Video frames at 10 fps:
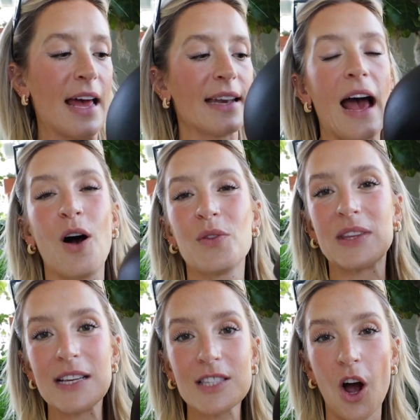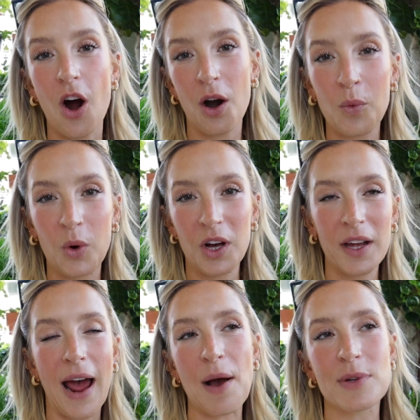Now these are
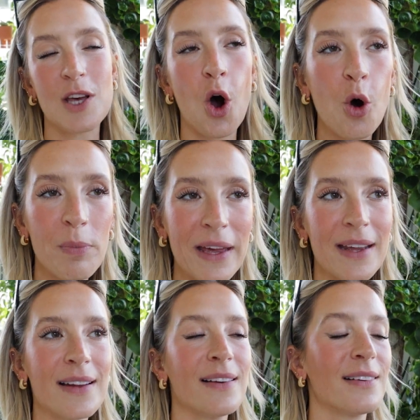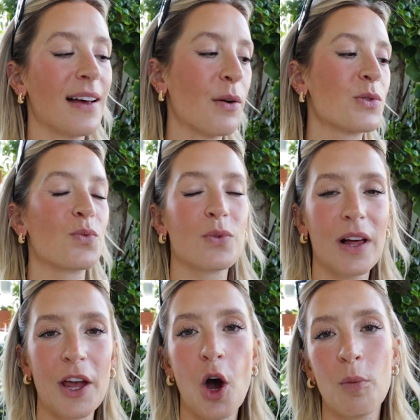wood. I was
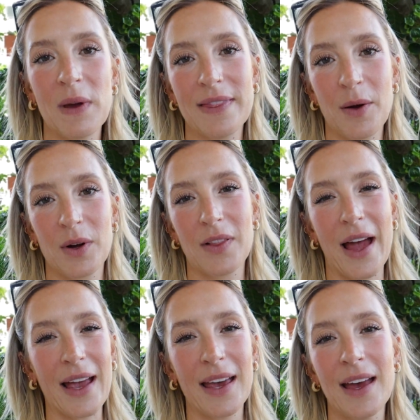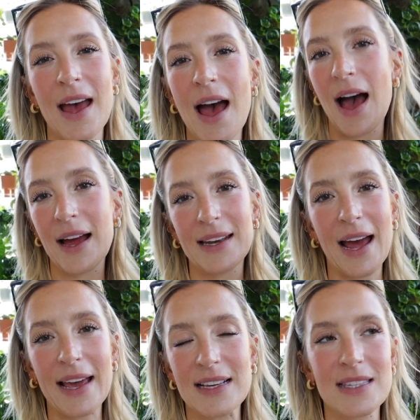really hoping they were like a
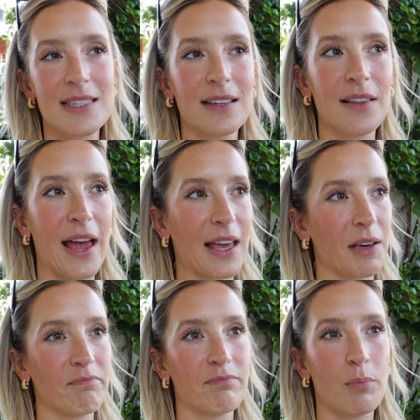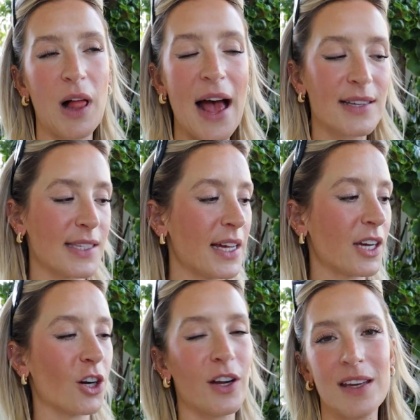nice like
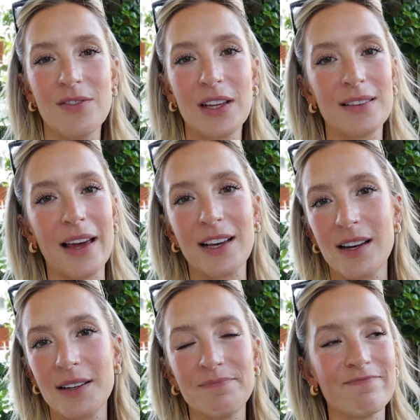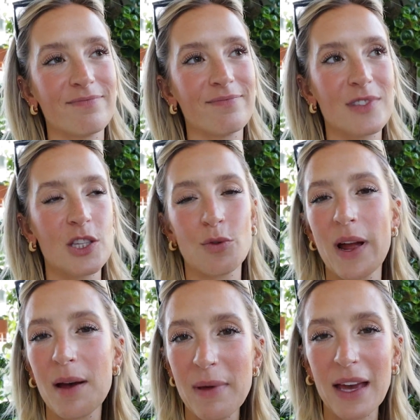plastic or even like a
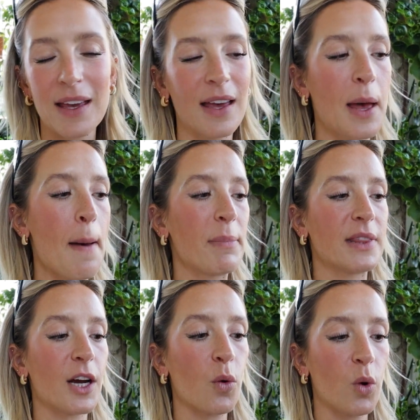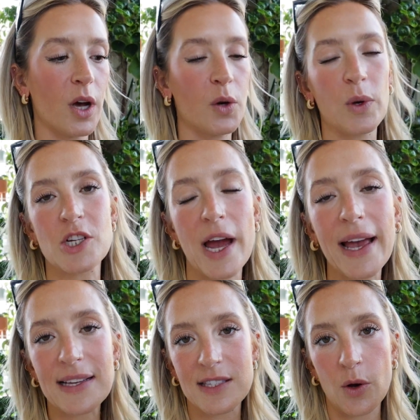ceramic, but they're wood, which I
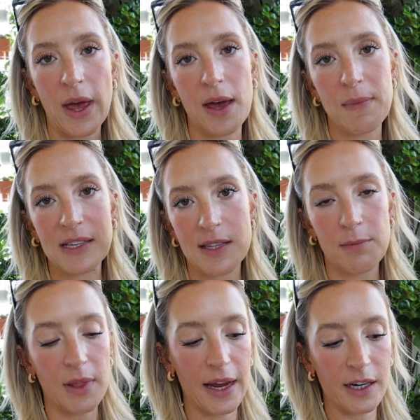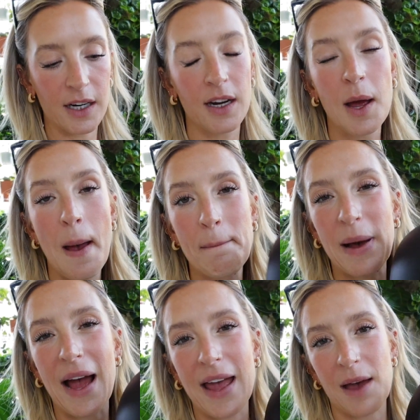guess is okay. It makes them lighter,
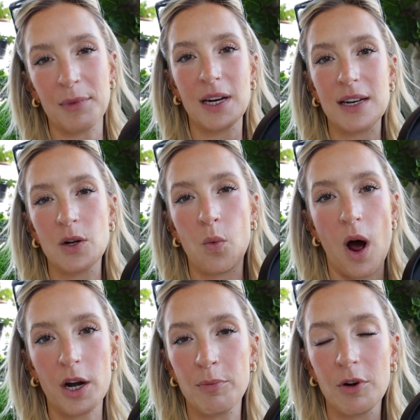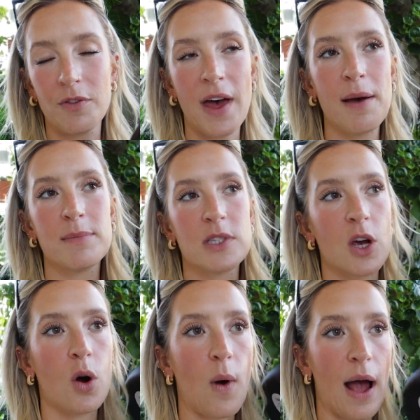but I am gonna need to waterproof them.
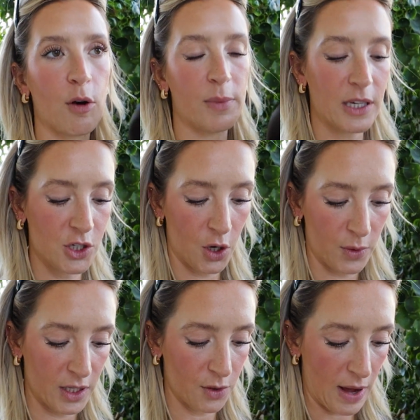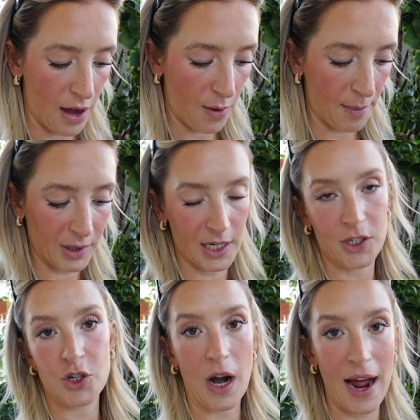So I will be showing you how I'm gonna
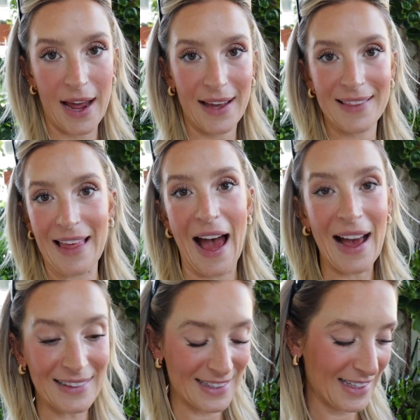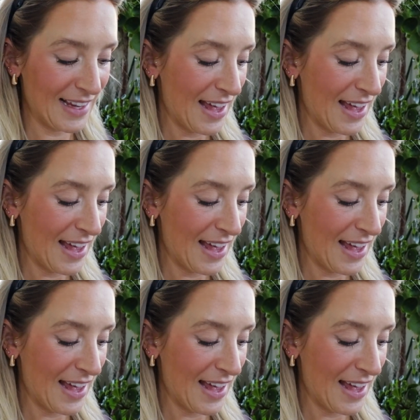try that.